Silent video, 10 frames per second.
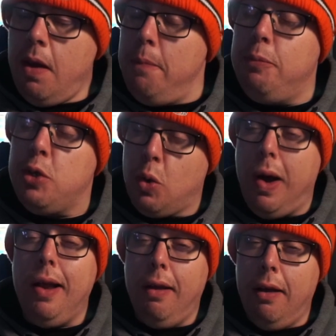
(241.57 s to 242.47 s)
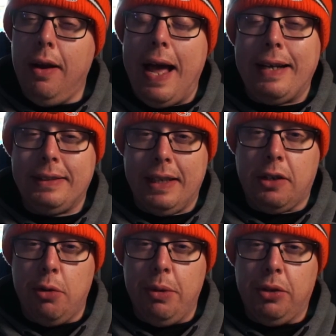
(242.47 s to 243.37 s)
There's quite a lot of lactic
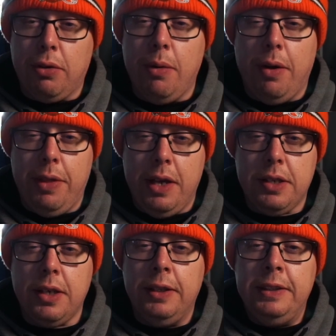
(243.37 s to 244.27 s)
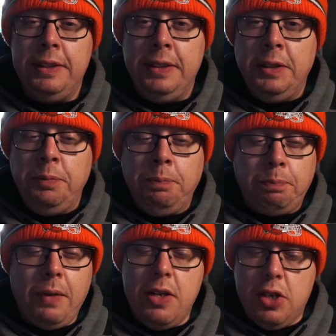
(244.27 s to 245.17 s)
coming through on this.
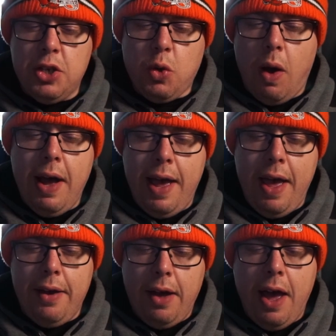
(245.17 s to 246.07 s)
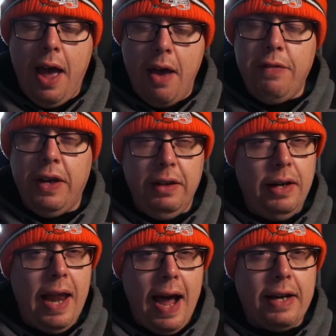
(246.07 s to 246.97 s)
This is quite a heavy
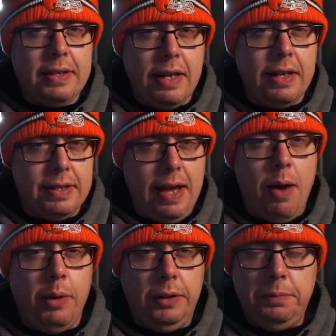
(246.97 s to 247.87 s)
lactic sour.